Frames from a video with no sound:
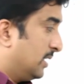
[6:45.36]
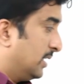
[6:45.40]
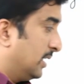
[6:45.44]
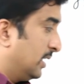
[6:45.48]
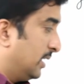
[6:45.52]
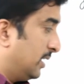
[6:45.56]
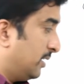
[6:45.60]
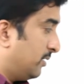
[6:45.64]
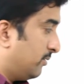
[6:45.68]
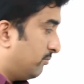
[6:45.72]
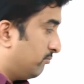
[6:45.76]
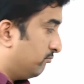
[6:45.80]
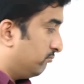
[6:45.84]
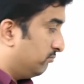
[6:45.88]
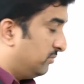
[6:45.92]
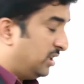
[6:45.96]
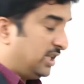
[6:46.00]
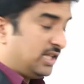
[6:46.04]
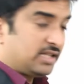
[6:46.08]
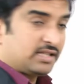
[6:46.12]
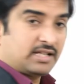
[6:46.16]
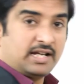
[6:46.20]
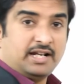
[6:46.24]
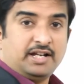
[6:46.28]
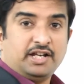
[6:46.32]
uh,
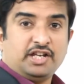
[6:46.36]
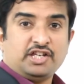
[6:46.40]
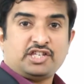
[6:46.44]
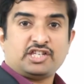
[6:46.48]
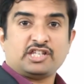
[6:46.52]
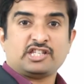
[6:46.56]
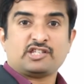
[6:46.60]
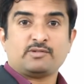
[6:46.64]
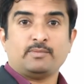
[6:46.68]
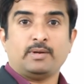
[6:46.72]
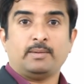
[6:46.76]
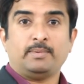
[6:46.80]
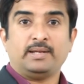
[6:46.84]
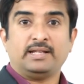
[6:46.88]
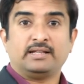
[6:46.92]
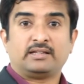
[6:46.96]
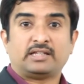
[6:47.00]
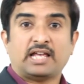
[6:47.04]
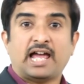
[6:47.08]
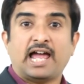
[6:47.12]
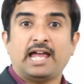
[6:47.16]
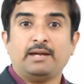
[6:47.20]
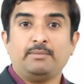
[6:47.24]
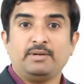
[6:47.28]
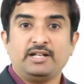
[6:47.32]
these conditions may be in
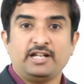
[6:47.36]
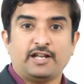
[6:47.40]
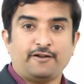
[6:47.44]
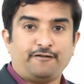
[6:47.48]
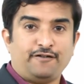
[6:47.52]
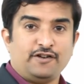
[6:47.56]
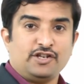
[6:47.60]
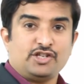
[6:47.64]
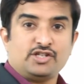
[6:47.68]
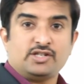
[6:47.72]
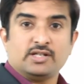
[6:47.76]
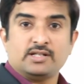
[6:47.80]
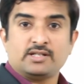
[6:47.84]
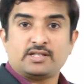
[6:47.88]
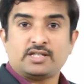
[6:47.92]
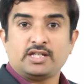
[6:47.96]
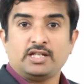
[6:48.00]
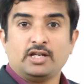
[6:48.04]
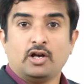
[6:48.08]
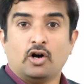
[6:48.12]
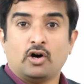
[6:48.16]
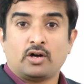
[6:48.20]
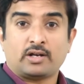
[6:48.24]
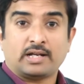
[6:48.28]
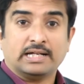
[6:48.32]
thiamine
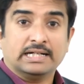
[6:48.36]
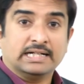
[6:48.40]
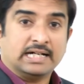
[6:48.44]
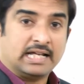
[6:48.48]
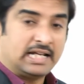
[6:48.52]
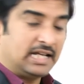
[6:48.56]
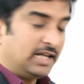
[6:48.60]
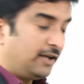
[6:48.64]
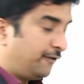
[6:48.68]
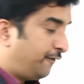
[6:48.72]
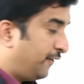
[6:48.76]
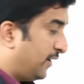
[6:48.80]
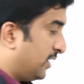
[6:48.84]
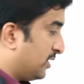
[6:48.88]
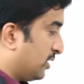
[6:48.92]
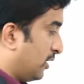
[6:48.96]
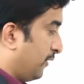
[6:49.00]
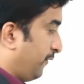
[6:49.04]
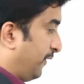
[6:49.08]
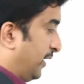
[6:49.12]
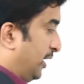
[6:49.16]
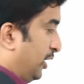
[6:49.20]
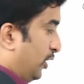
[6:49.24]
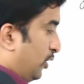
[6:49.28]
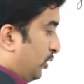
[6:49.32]
deficiency or early phase
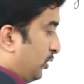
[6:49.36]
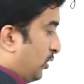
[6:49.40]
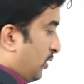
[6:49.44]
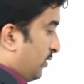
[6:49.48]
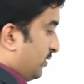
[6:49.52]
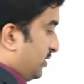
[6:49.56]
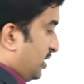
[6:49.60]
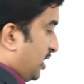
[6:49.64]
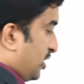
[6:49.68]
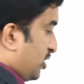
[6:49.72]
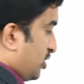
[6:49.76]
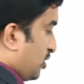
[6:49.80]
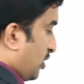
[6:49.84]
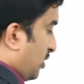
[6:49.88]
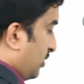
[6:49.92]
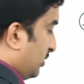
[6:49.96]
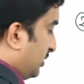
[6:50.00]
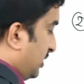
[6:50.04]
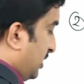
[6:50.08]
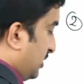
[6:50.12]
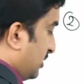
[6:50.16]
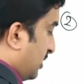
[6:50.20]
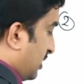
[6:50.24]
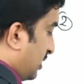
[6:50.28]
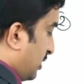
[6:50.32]
of endotoxic shock.
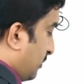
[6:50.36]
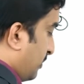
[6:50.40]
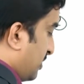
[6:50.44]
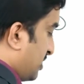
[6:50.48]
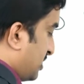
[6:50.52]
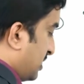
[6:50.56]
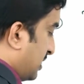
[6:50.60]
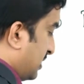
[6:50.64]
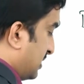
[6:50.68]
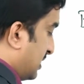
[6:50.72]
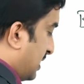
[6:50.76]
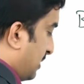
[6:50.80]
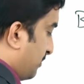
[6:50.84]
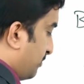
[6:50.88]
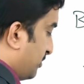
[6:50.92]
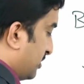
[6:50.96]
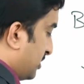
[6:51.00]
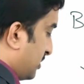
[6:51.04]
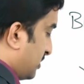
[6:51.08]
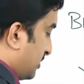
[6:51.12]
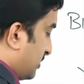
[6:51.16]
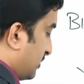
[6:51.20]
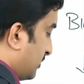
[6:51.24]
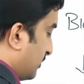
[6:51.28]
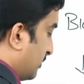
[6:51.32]
These are the best
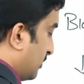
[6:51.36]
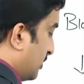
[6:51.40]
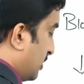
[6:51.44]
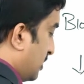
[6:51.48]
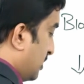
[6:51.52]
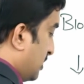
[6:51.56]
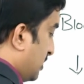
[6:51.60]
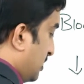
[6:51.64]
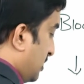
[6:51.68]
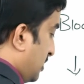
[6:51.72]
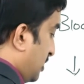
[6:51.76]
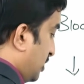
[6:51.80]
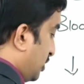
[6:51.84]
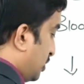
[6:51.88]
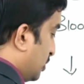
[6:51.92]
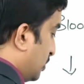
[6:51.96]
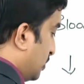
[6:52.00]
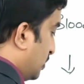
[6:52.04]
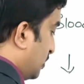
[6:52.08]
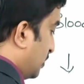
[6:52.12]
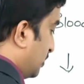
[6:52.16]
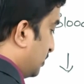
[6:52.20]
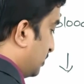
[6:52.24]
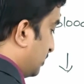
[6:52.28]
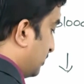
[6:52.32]
examples.
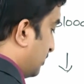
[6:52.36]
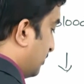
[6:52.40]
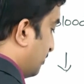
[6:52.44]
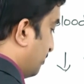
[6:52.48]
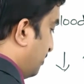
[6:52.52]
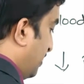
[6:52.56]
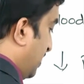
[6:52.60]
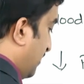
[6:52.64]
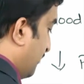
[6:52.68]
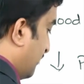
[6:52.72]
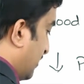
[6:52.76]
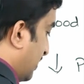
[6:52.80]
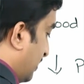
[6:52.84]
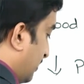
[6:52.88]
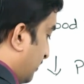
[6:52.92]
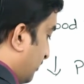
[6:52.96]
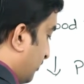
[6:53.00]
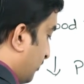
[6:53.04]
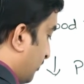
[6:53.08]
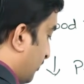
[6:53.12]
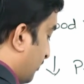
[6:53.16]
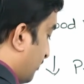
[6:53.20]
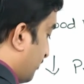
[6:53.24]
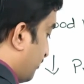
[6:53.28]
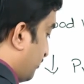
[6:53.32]
So, B one
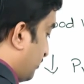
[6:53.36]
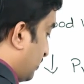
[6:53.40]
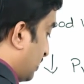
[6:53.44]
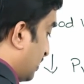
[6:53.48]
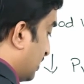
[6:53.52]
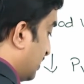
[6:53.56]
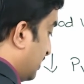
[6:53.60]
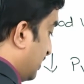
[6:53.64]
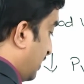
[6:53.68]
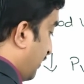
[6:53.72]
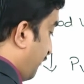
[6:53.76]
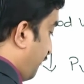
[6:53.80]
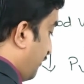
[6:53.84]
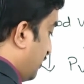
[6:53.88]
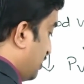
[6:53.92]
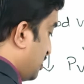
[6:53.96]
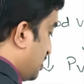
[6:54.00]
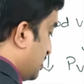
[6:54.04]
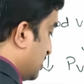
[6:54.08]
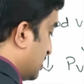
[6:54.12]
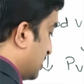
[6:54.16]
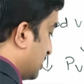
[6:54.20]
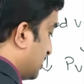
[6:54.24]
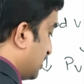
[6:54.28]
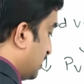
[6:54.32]

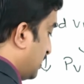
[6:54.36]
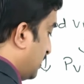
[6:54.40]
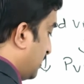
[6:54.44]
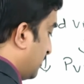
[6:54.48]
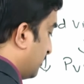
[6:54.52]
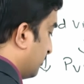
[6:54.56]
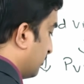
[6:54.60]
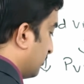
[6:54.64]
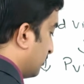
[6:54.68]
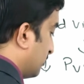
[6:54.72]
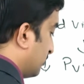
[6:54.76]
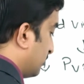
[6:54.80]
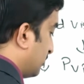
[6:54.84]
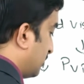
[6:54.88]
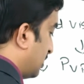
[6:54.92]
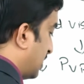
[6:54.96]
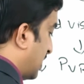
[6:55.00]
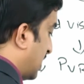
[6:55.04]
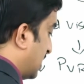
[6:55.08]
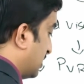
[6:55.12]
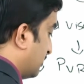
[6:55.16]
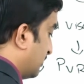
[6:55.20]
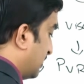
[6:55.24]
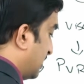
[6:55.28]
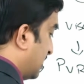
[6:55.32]
deficiency
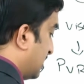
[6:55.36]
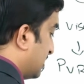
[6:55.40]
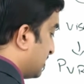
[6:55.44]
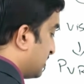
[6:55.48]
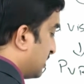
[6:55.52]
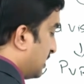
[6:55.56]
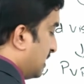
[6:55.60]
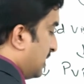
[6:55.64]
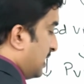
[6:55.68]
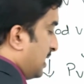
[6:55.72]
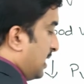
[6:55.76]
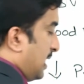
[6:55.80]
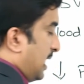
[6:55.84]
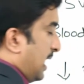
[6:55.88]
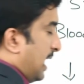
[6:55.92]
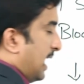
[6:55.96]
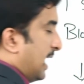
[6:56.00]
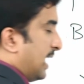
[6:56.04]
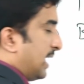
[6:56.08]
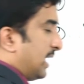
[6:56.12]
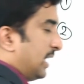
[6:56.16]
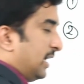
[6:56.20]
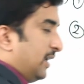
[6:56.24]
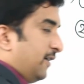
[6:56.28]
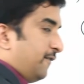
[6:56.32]
as well as
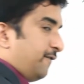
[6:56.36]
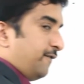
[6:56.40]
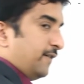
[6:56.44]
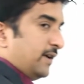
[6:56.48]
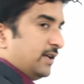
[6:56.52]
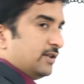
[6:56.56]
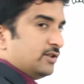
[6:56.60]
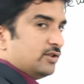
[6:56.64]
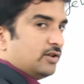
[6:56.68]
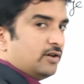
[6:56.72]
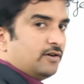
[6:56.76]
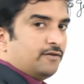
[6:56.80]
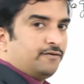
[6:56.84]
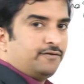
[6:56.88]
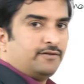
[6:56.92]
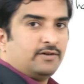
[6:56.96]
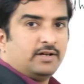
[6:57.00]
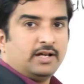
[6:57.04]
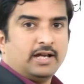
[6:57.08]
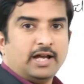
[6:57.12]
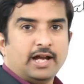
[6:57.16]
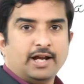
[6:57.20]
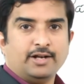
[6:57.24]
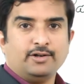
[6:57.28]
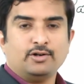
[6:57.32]
early phase of
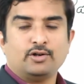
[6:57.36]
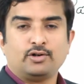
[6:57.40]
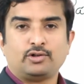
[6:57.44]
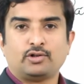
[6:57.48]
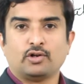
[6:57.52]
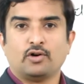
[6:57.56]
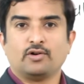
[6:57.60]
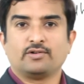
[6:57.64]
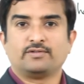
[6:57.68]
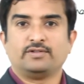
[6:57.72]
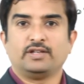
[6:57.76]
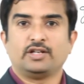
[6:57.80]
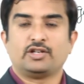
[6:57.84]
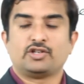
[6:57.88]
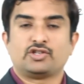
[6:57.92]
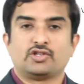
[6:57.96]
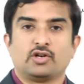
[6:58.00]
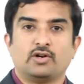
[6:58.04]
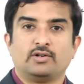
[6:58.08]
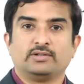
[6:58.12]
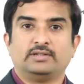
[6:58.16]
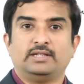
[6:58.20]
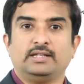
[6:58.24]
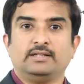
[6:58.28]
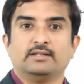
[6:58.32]
endotoxic
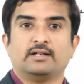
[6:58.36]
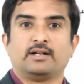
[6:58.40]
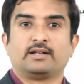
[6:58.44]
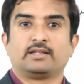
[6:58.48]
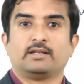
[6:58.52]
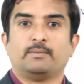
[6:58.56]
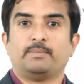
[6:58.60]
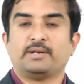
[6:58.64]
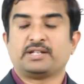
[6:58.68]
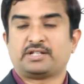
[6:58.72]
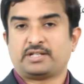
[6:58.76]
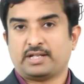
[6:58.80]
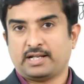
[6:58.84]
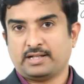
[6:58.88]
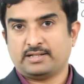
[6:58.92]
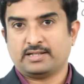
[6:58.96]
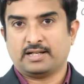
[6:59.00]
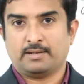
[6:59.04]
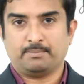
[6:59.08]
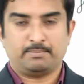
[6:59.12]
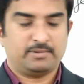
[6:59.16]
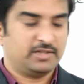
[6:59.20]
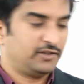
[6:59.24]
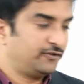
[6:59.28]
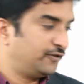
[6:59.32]
shock, these are the best
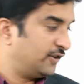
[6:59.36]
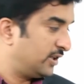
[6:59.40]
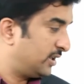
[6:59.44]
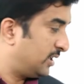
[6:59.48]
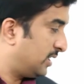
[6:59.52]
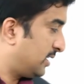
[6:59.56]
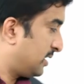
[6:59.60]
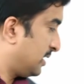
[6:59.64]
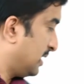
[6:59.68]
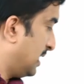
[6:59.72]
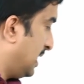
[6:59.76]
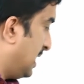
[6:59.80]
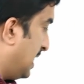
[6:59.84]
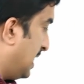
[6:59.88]
examples for this.